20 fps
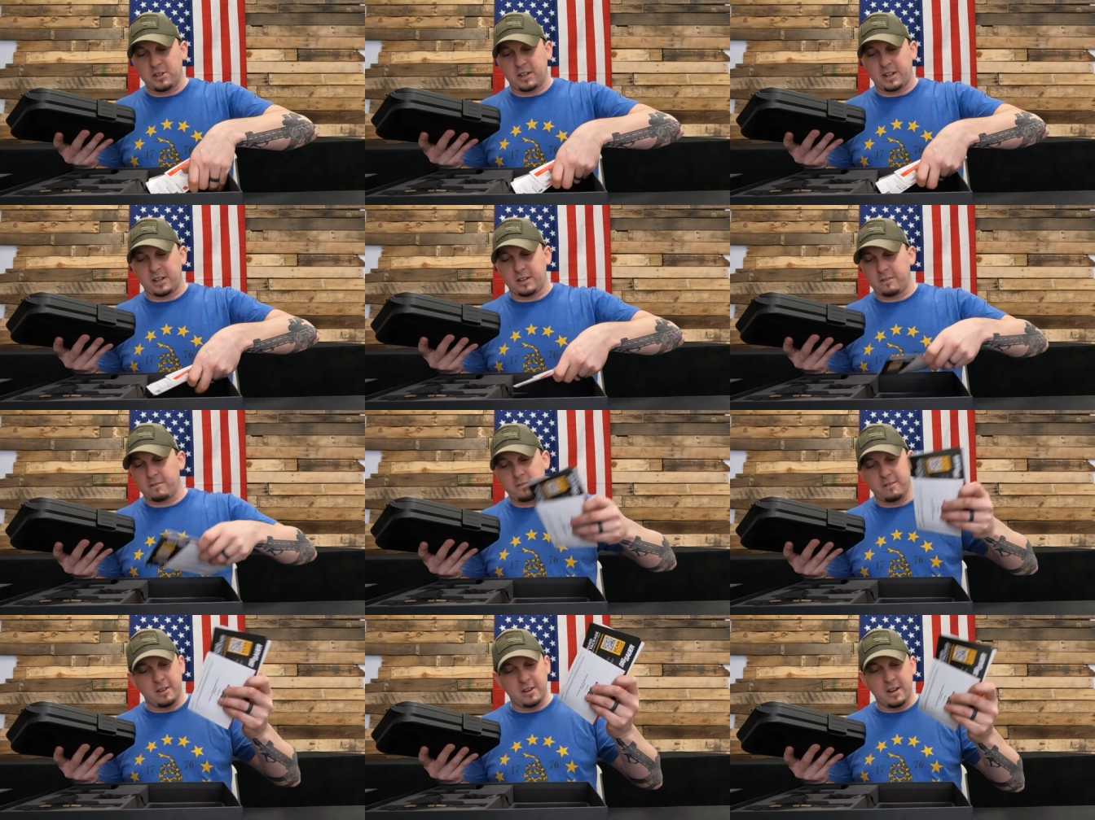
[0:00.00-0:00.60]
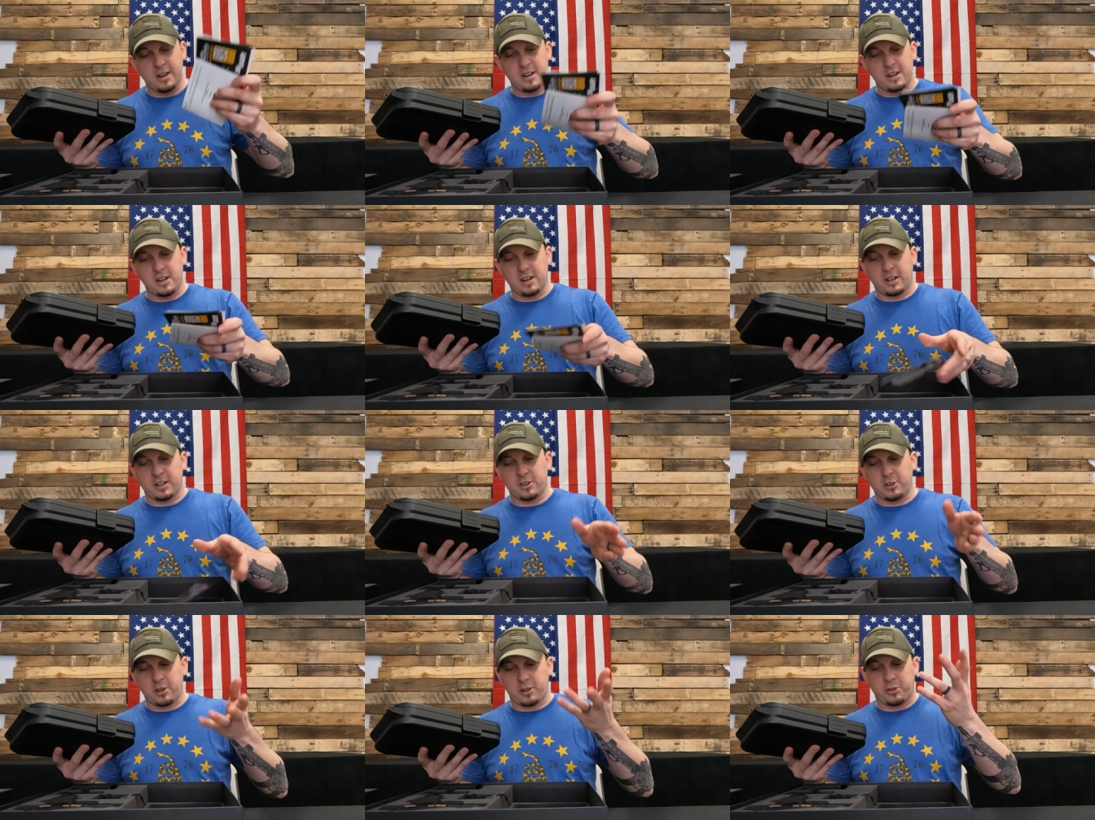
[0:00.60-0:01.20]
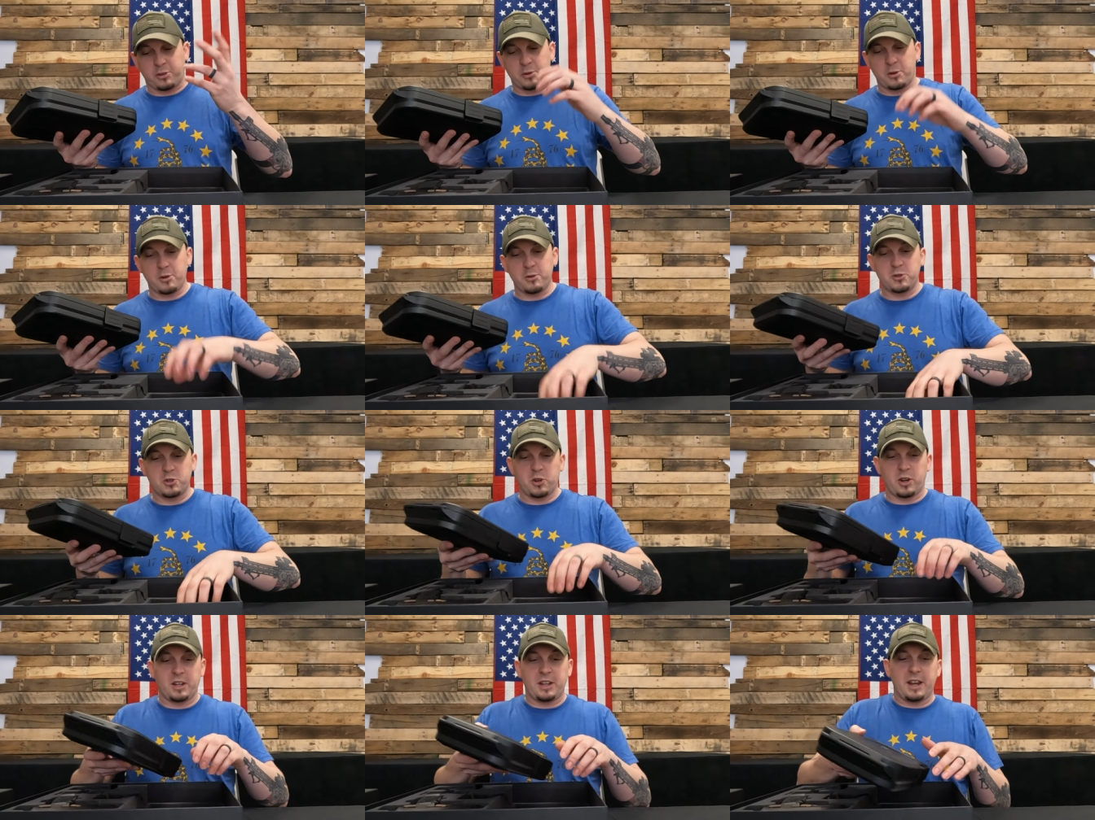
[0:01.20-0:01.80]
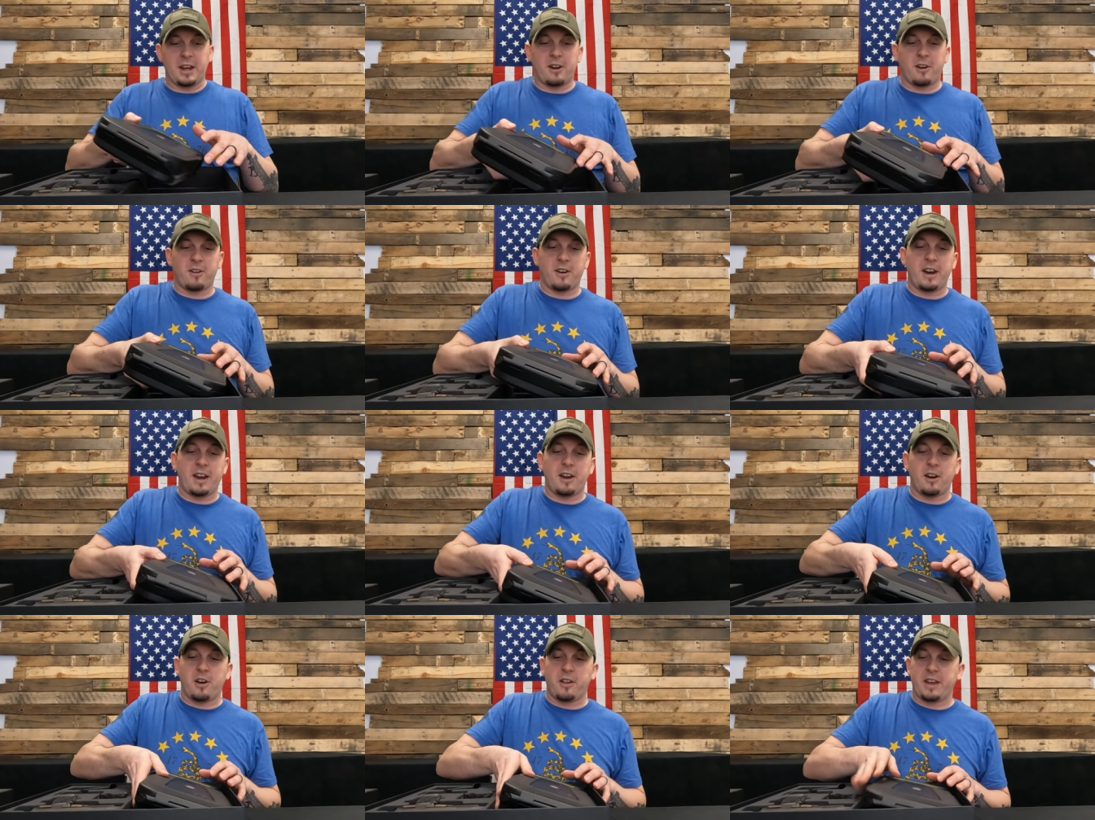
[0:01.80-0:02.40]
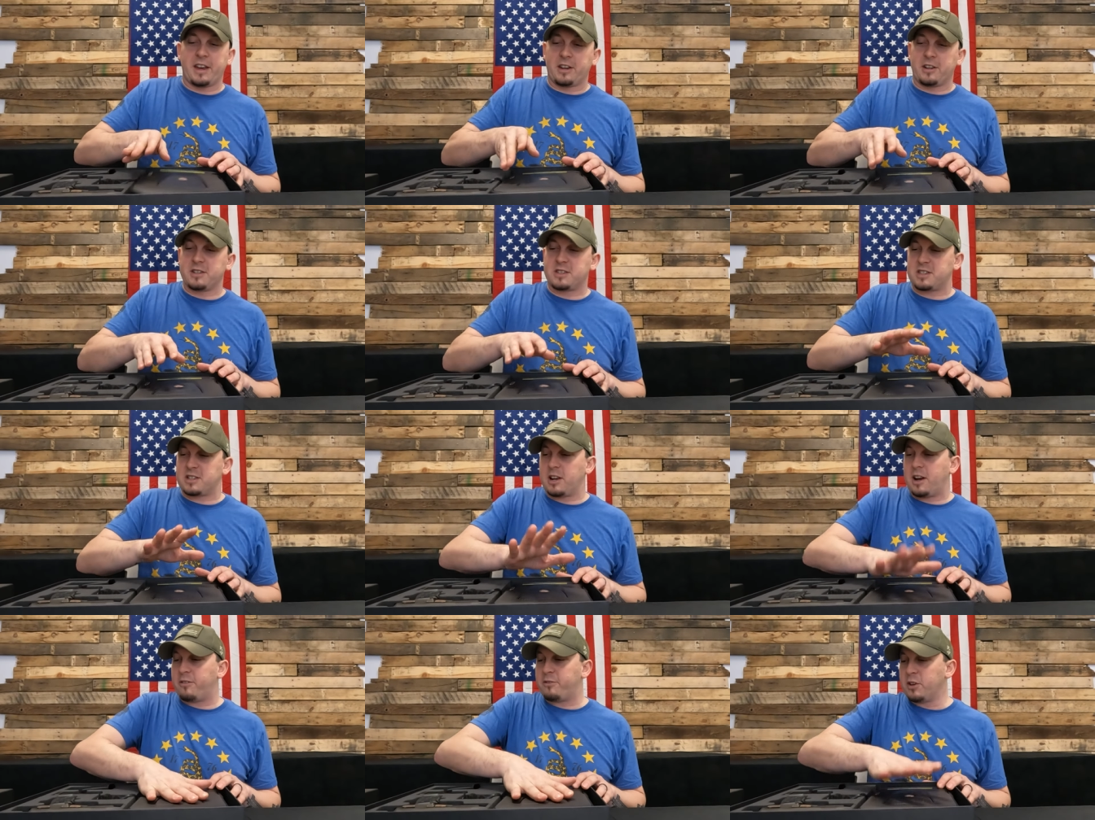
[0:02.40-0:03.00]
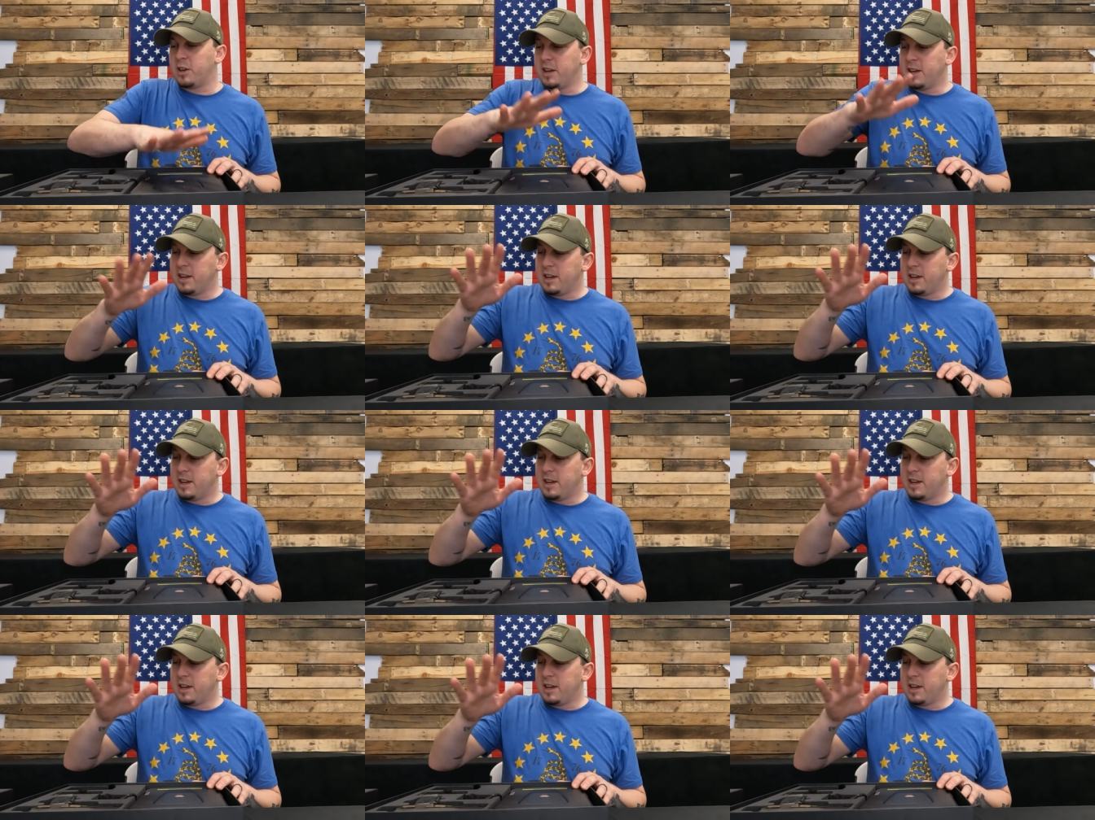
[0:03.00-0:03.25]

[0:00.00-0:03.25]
You can you can look through, join the NRA, all that good stuff.